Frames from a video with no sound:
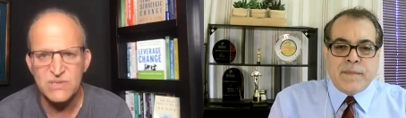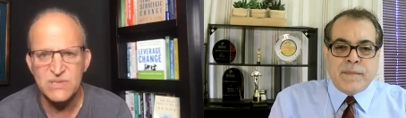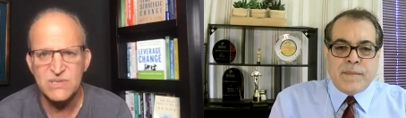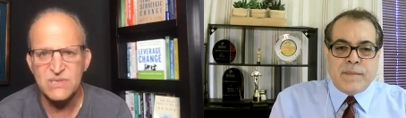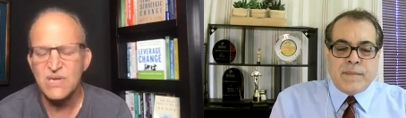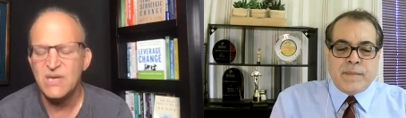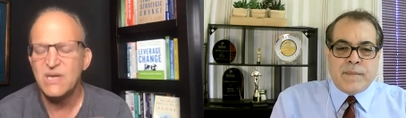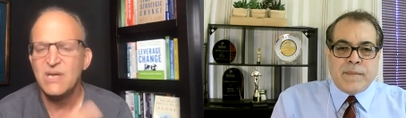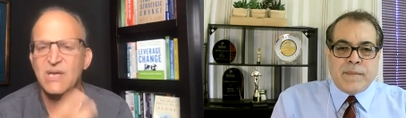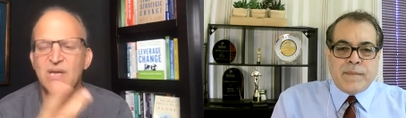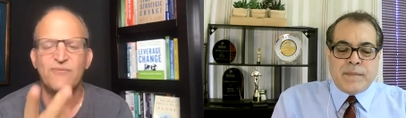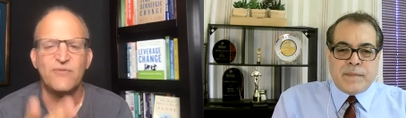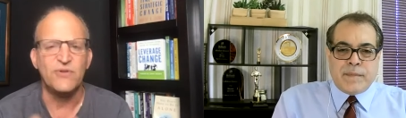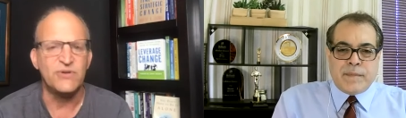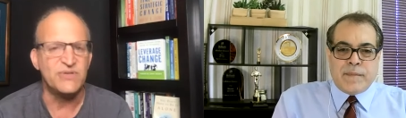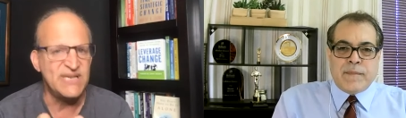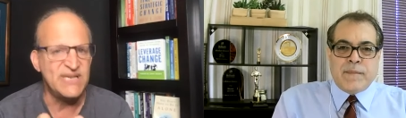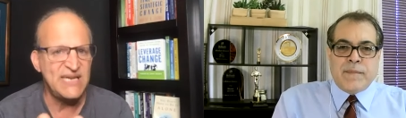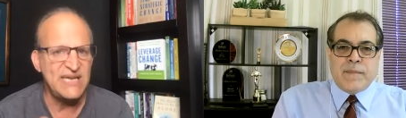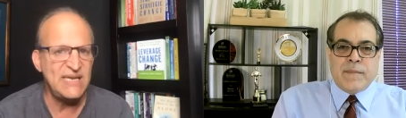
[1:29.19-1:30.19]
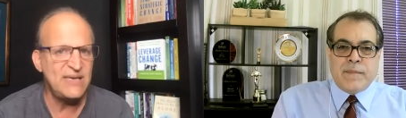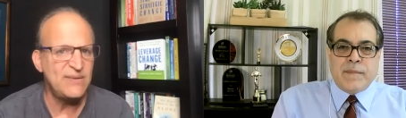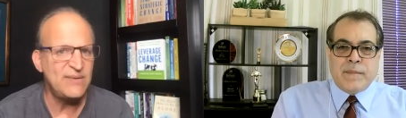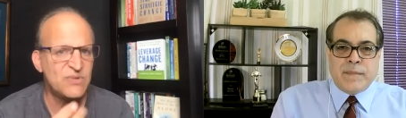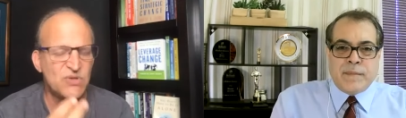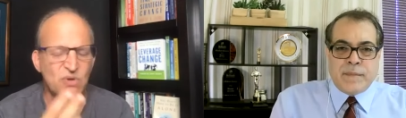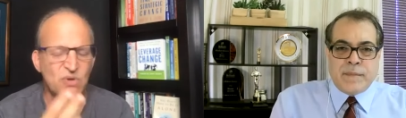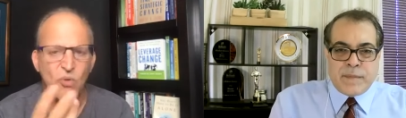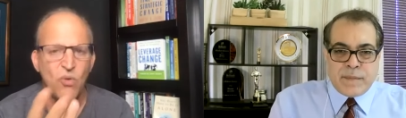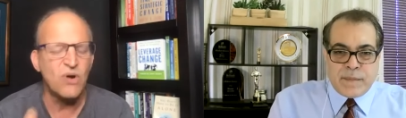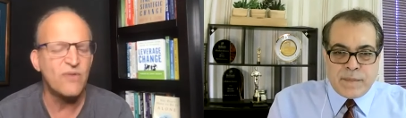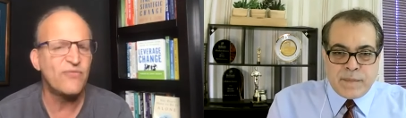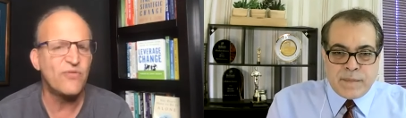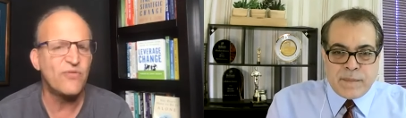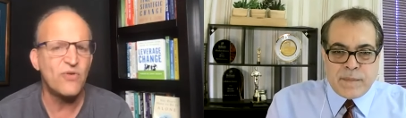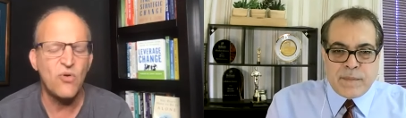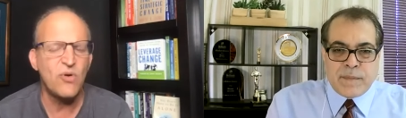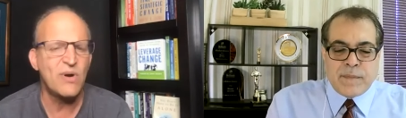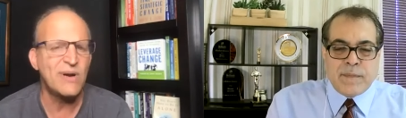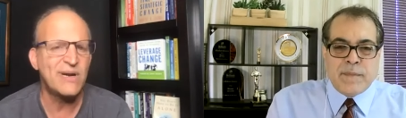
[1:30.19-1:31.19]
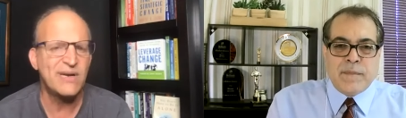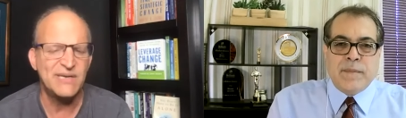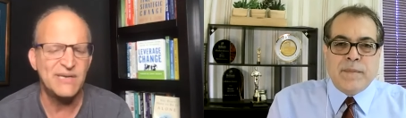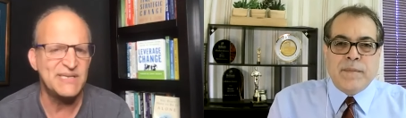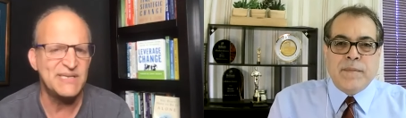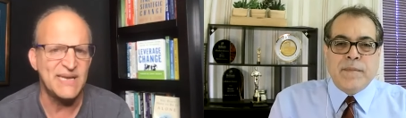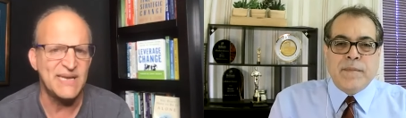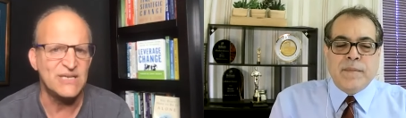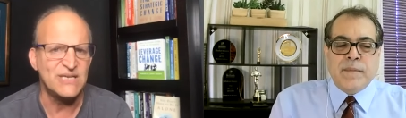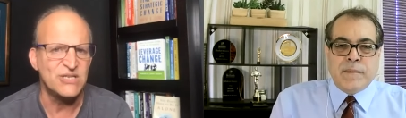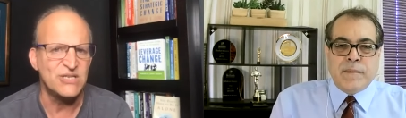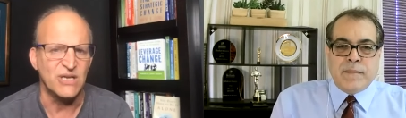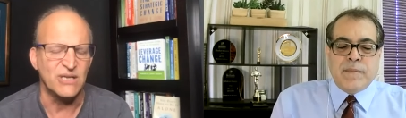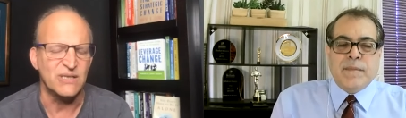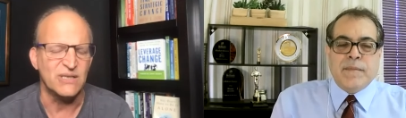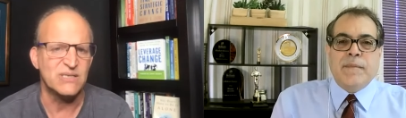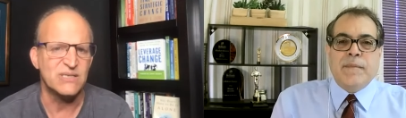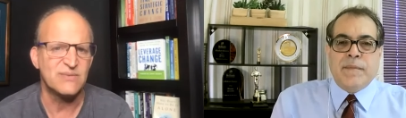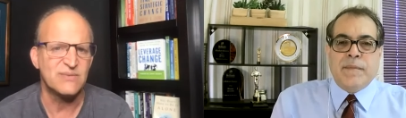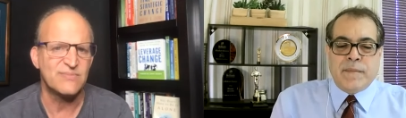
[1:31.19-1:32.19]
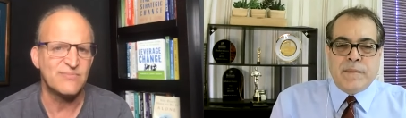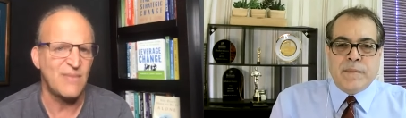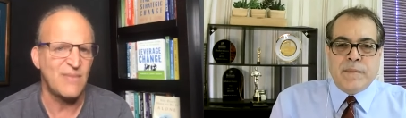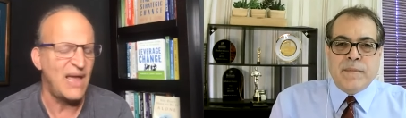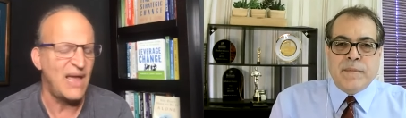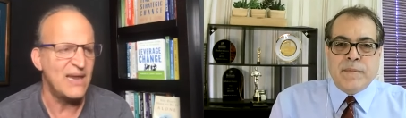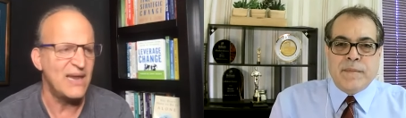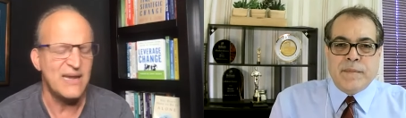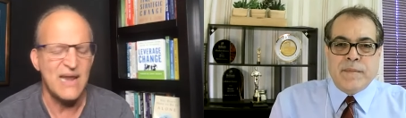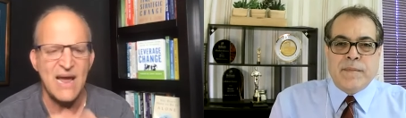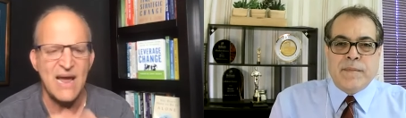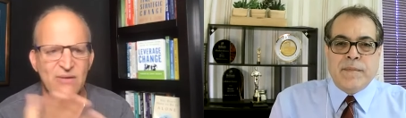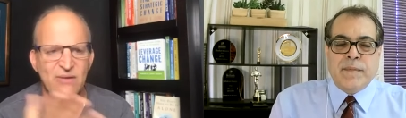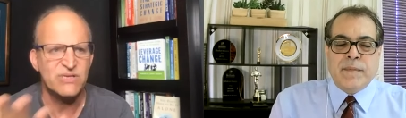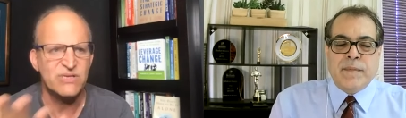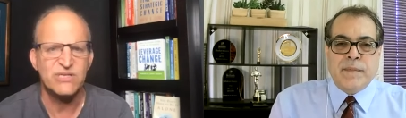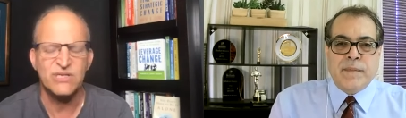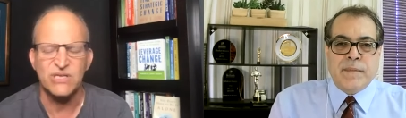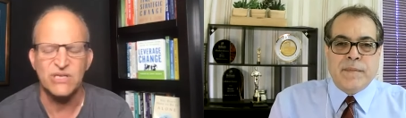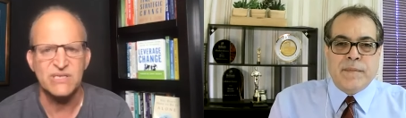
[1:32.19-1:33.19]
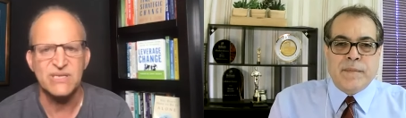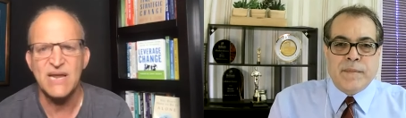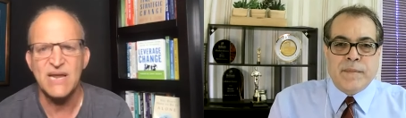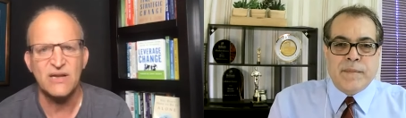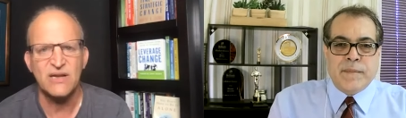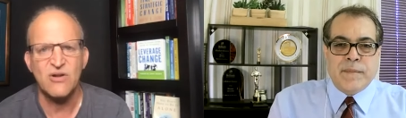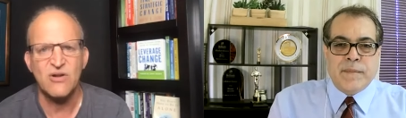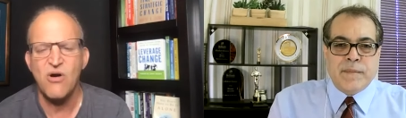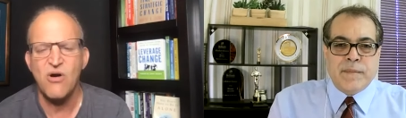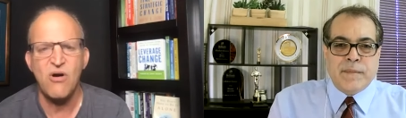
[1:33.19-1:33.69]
Speaker 1: for teams, or for organizations, and I was just on a call